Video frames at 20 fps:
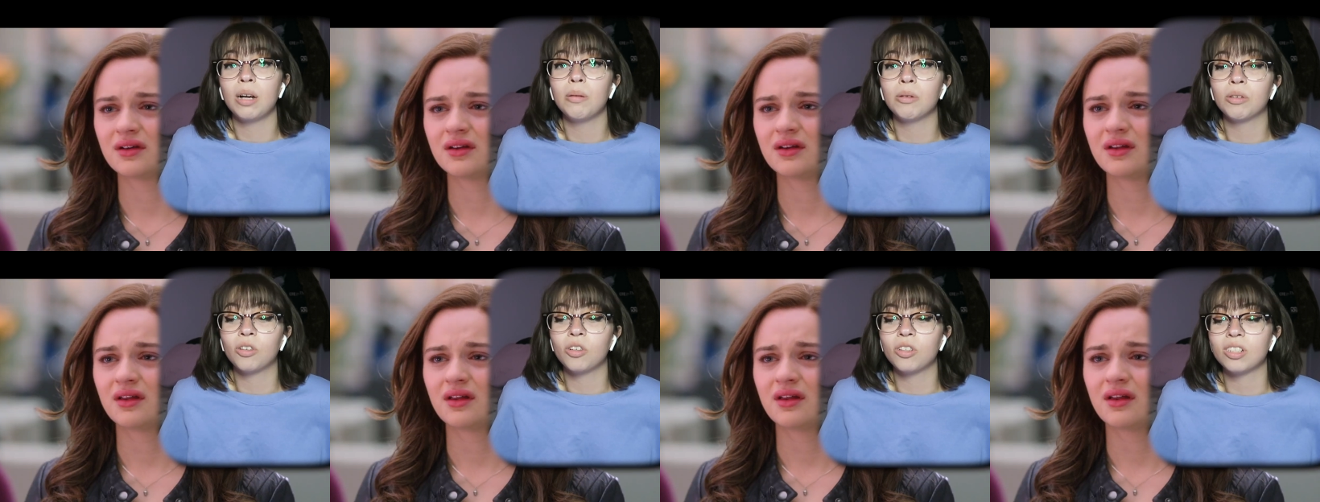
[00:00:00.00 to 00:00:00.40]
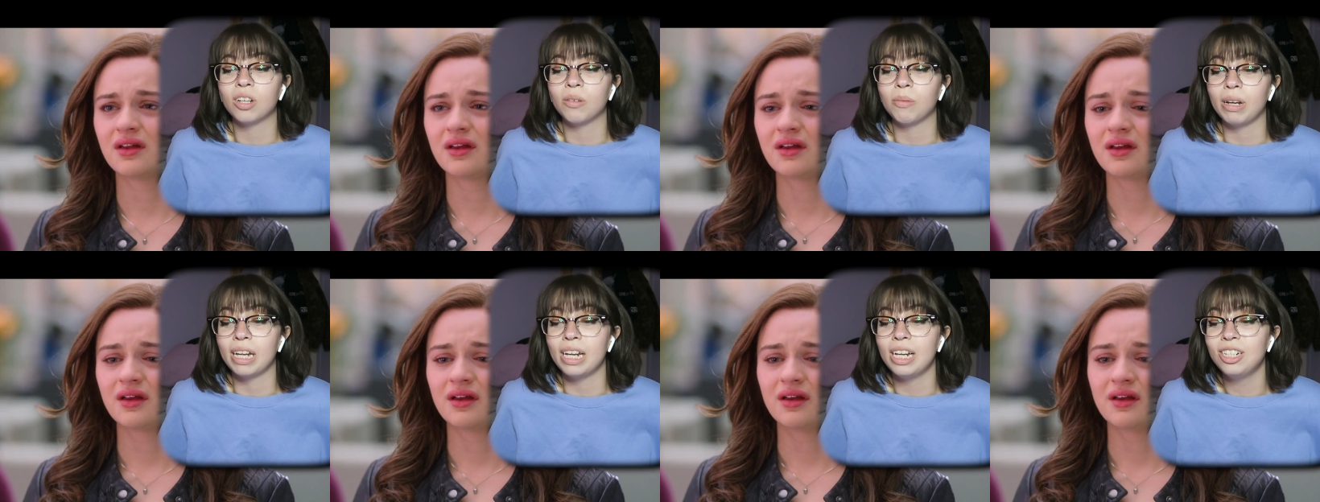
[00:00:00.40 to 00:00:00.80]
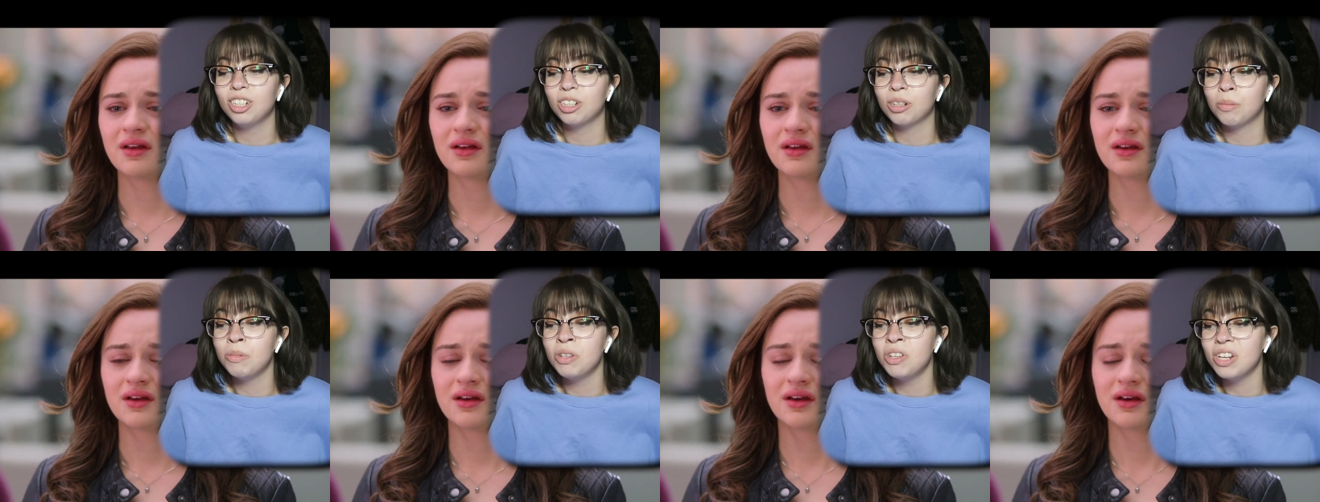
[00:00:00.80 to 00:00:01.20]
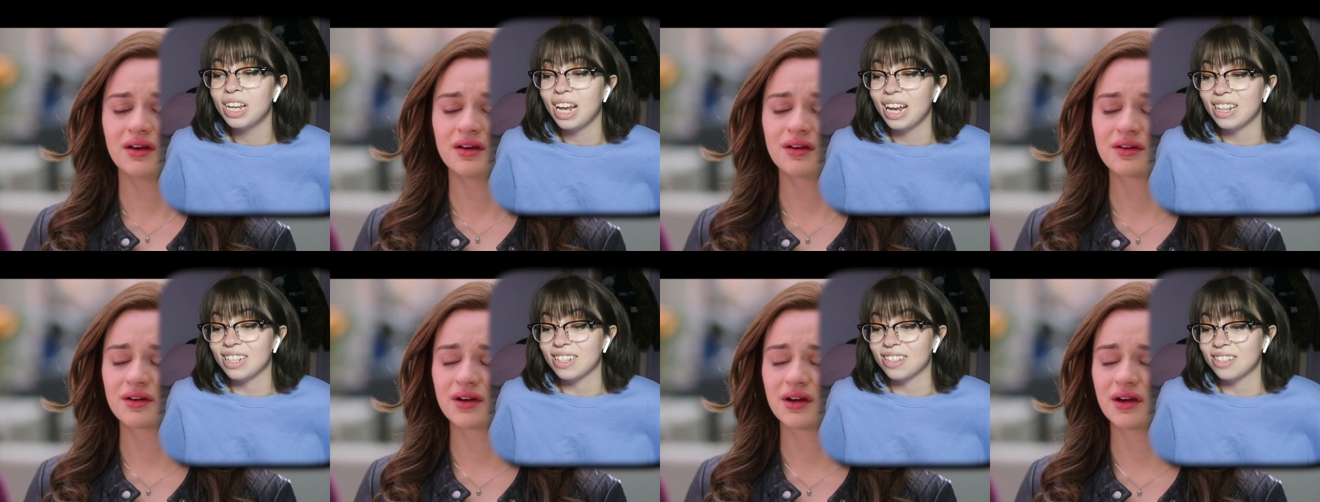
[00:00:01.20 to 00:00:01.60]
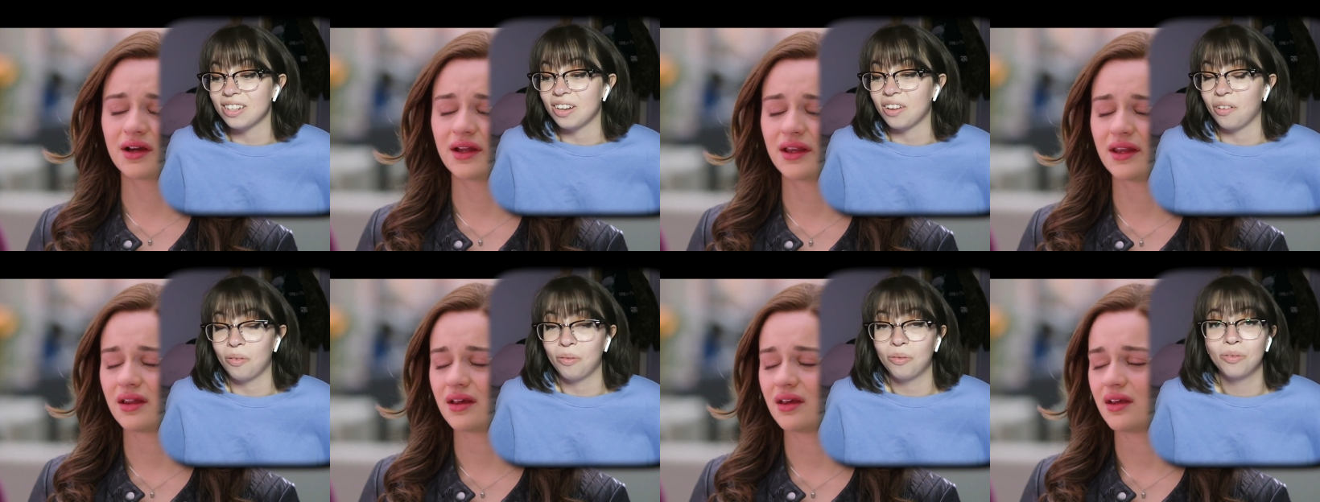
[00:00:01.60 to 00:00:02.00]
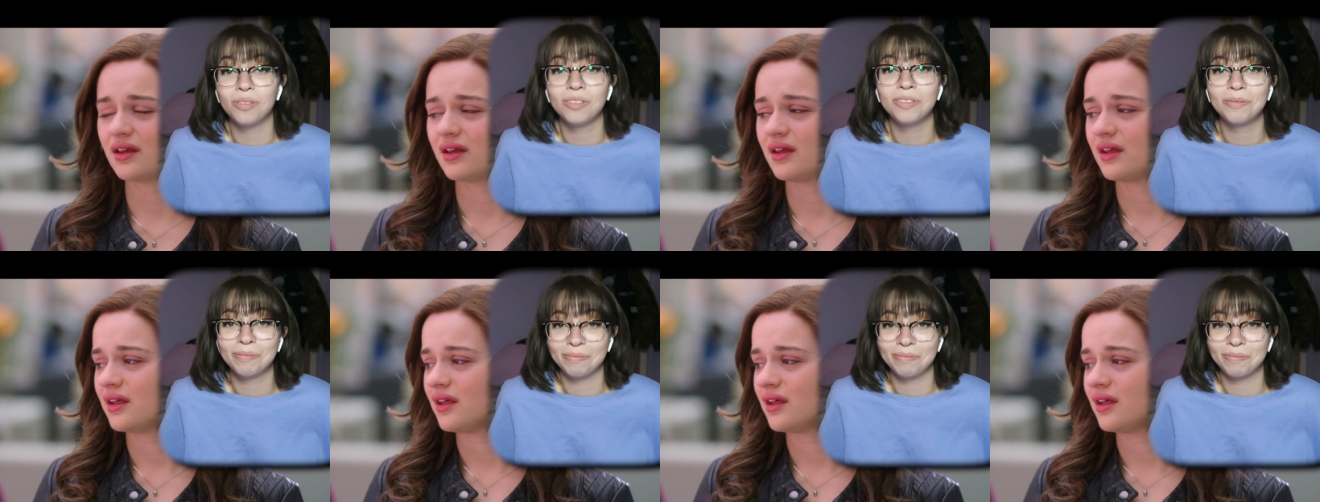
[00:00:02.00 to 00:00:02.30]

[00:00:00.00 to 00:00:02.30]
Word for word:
Speaker 1: come across that way. He should communicate this stuff.